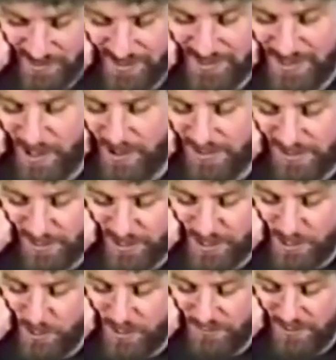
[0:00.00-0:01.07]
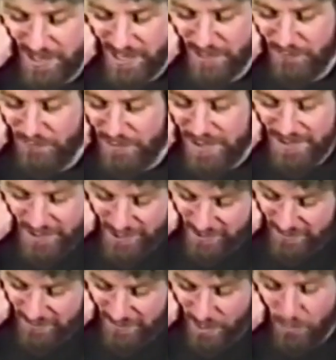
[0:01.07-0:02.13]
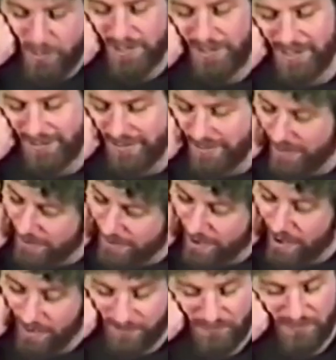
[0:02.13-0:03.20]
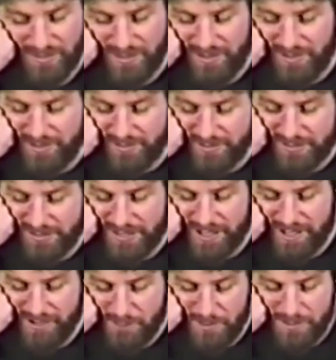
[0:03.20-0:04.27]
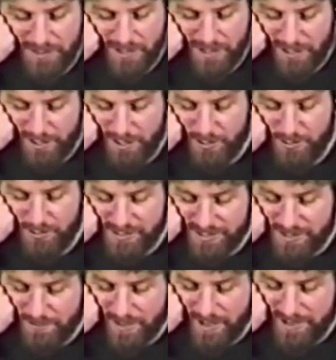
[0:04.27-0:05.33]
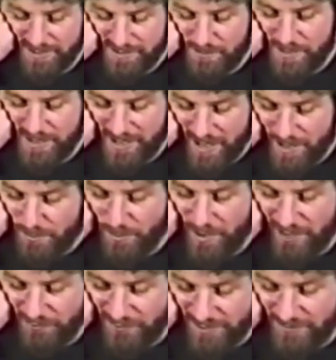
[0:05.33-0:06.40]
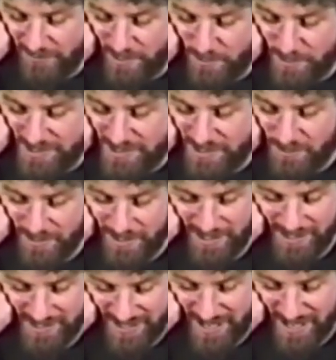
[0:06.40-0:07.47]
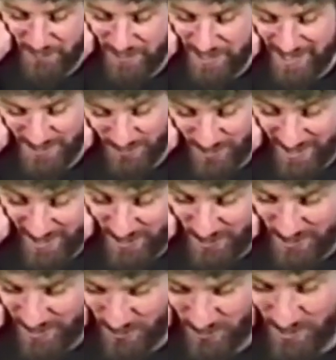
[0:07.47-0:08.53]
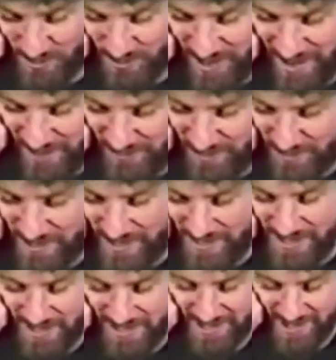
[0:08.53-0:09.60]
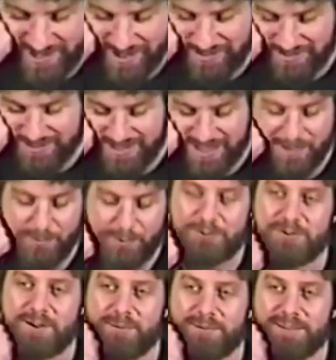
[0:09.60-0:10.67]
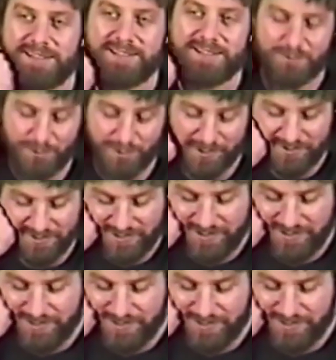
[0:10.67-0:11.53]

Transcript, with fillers: This article is sort of a confession. I'll read this and then I'll talk. You see, I've been accused in the past of being a prophet. I must admit it has kind of a nice ring to it, the word prophet, but I think it causes a lot more trouble than it's worth.